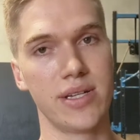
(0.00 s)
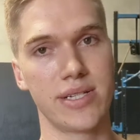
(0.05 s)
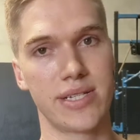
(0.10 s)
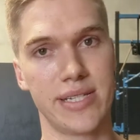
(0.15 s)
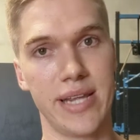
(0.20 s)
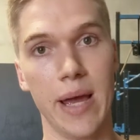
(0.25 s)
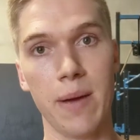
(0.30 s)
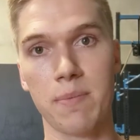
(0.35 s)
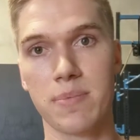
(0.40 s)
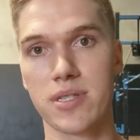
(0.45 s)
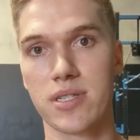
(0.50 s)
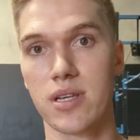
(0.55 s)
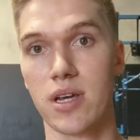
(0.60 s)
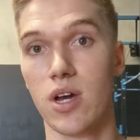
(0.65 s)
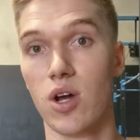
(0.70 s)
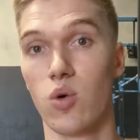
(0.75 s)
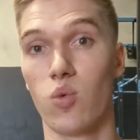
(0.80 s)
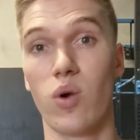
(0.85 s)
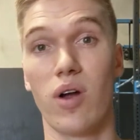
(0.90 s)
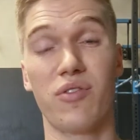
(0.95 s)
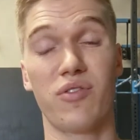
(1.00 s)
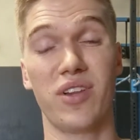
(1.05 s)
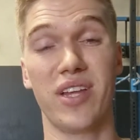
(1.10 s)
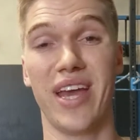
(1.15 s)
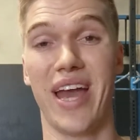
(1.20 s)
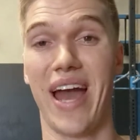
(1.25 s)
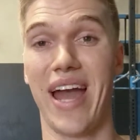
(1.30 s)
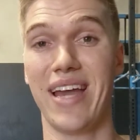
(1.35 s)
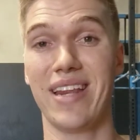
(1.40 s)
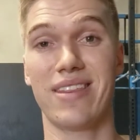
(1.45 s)
Steps,
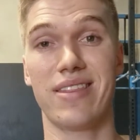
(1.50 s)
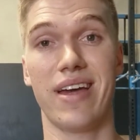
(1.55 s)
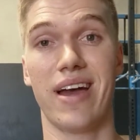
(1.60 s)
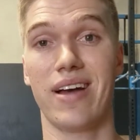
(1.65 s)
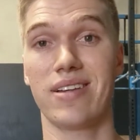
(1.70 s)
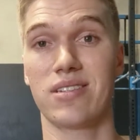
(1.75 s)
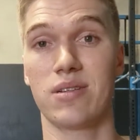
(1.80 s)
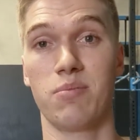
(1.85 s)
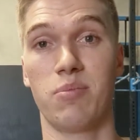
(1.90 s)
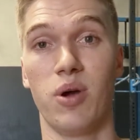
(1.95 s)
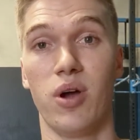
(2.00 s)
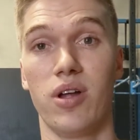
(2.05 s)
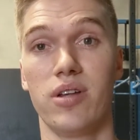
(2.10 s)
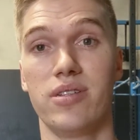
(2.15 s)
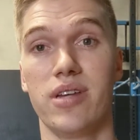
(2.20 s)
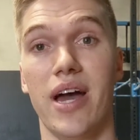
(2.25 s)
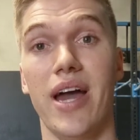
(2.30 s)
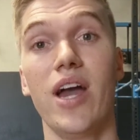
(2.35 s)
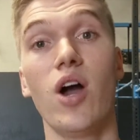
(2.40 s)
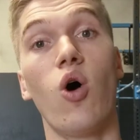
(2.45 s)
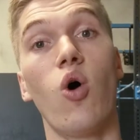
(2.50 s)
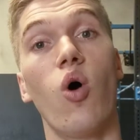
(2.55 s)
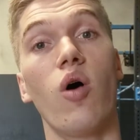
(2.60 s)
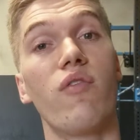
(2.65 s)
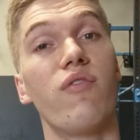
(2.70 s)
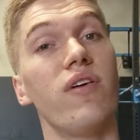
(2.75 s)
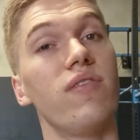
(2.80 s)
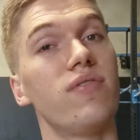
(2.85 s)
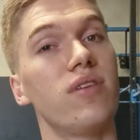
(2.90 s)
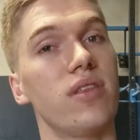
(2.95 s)
roughly 8,000 per day
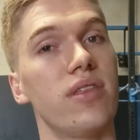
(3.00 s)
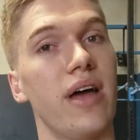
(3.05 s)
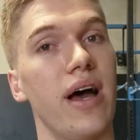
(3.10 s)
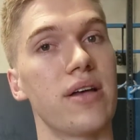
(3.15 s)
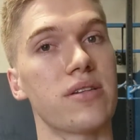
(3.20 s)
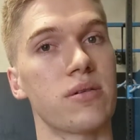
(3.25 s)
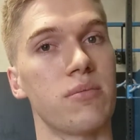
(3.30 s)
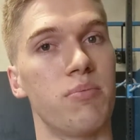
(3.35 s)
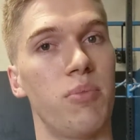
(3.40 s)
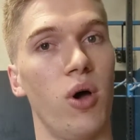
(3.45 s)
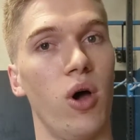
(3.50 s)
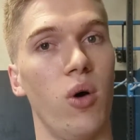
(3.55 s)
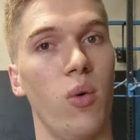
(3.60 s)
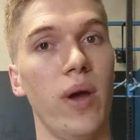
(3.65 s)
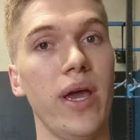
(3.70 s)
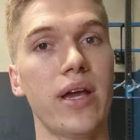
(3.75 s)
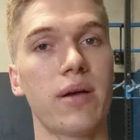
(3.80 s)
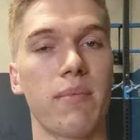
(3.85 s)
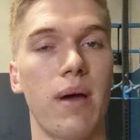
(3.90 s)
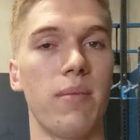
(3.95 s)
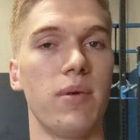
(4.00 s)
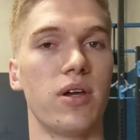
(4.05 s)
or 50,000 per week.